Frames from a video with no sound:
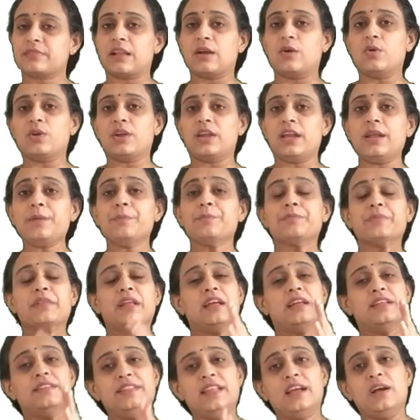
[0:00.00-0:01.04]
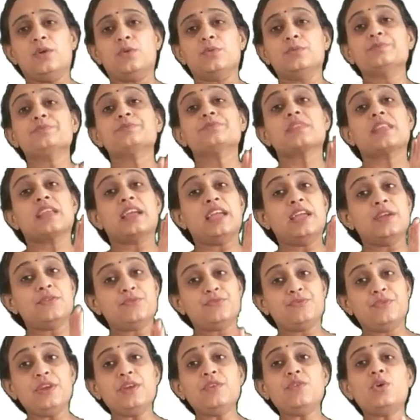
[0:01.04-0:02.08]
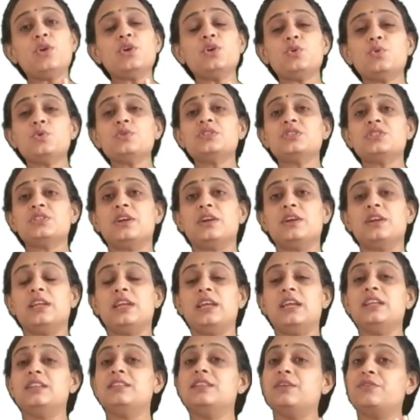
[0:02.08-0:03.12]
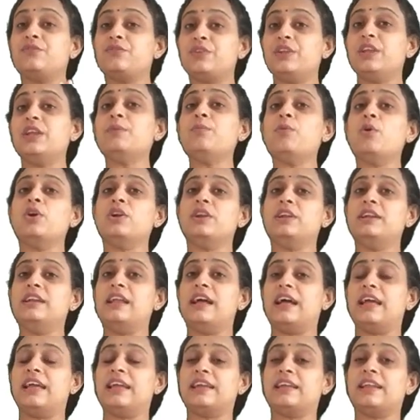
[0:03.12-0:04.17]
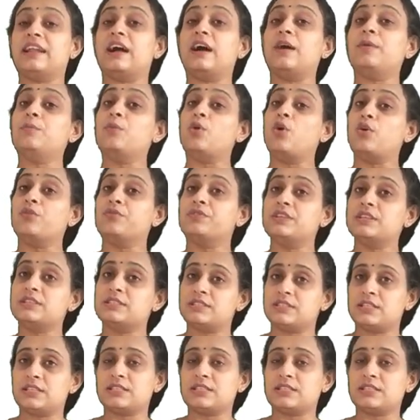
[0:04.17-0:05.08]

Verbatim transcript: Okay. Now, if we want to study the free body diagram of this